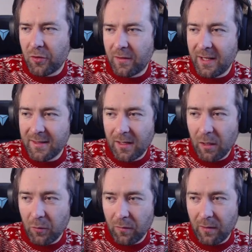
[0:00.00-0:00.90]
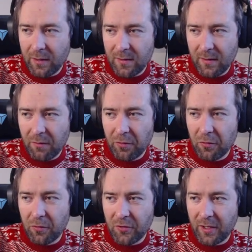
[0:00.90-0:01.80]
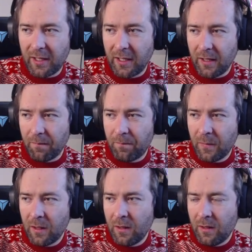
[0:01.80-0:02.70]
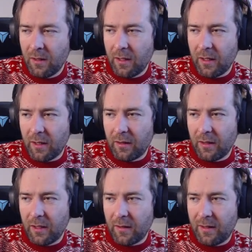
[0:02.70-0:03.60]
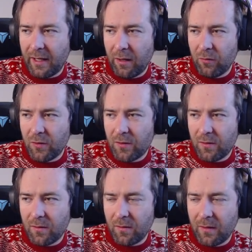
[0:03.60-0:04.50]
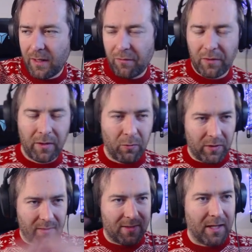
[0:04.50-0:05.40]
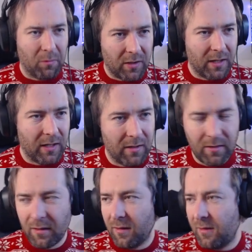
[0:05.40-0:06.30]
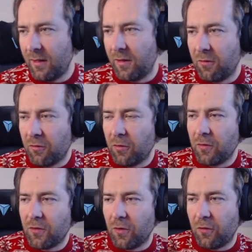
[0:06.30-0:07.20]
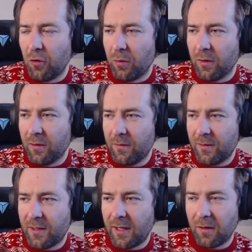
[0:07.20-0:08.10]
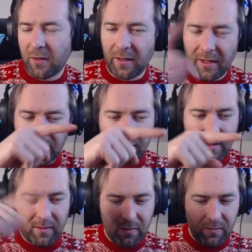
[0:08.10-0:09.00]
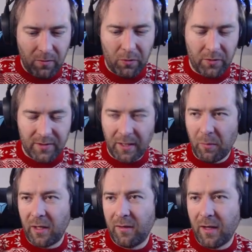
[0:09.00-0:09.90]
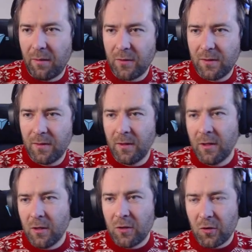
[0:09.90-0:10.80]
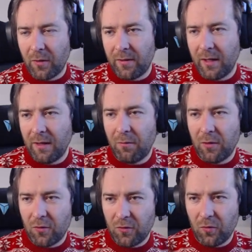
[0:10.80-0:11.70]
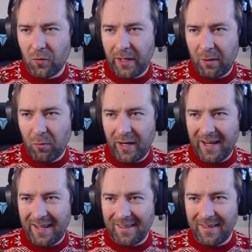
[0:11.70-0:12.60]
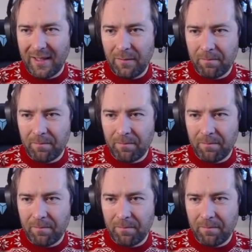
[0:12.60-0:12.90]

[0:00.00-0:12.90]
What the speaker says: takes an element of the list and returns a key. And it counts everything with the same key and it returns a tuple saying, okay, that key occurs that many times. So I think if we just do count by ID,